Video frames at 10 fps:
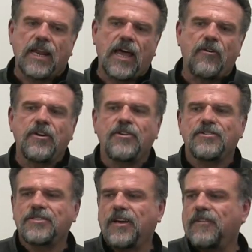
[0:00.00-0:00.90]
allowing
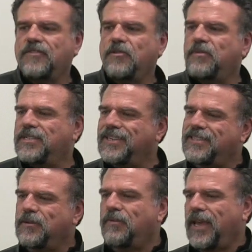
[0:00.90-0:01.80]
yourself to
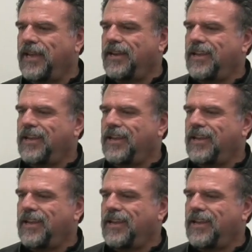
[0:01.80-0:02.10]
participate